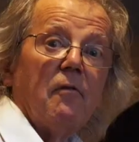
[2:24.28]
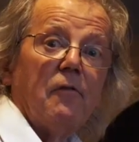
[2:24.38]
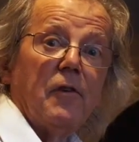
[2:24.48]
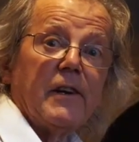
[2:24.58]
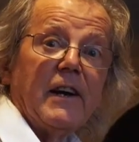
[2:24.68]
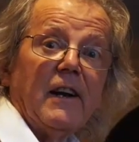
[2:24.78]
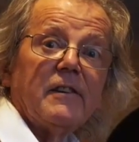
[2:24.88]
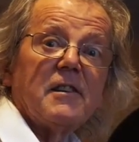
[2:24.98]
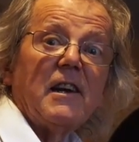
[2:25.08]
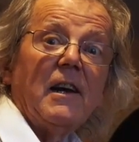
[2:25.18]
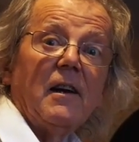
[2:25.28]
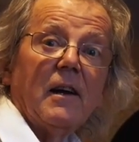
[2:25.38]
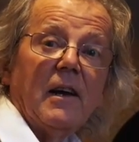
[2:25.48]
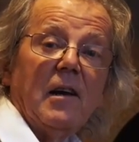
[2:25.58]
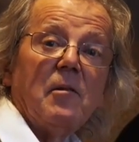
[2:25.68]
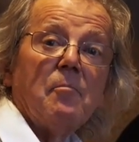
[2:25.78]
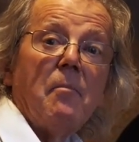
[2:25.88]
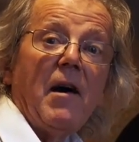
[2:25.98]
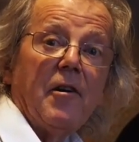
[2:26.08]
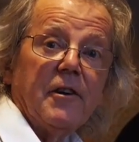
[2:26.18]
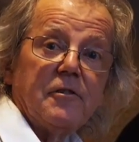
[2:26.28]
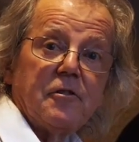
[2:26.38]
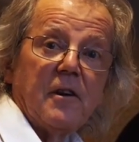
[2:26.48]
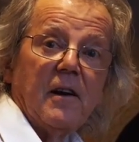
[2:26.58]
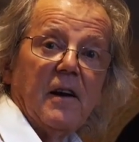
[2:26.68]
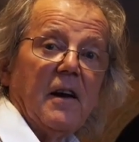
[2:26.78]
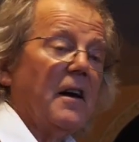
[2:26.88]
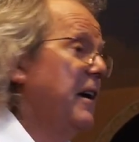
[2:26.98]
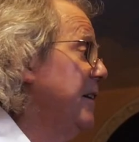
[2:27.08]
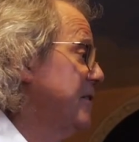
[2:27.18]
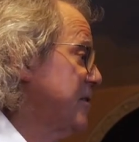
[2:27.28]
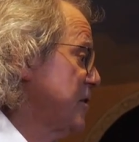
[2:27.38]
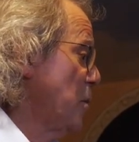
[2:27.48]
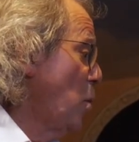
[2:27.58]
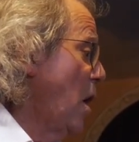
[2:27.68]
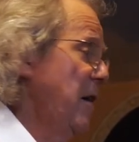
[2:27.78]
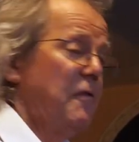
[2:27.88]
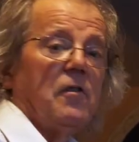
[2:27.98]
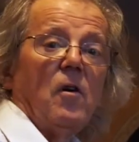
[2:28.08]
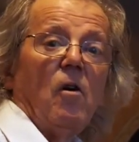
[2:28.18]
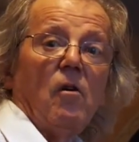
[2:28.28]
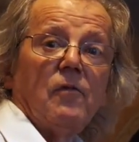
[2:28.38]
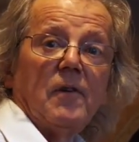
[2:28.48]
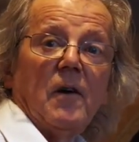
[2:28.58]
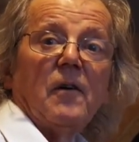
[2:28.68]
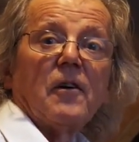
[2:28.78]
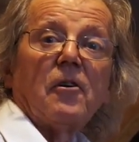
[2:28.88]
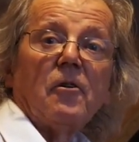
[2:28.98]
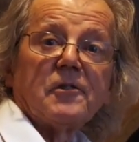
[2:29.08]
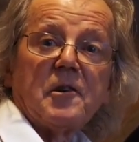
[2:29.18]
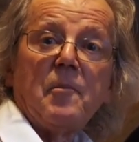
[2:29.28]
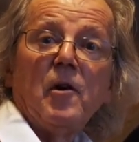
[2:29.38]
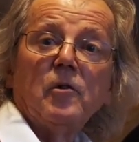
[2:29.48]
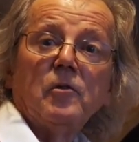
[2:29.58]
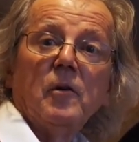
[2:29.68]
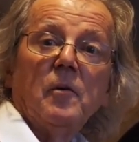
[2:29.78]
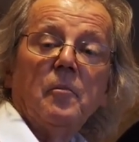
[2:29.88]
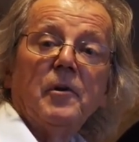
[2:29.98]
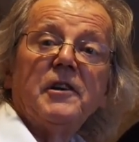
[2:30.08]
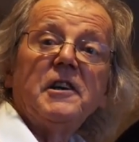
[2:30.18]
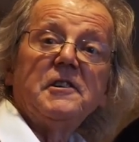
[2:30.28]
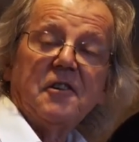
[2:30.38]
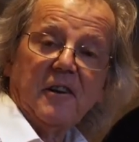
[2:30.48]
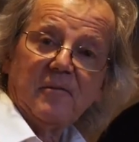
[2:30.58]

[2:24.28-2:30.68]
fidelity in marriage. It's the wife of Cosimo Medici.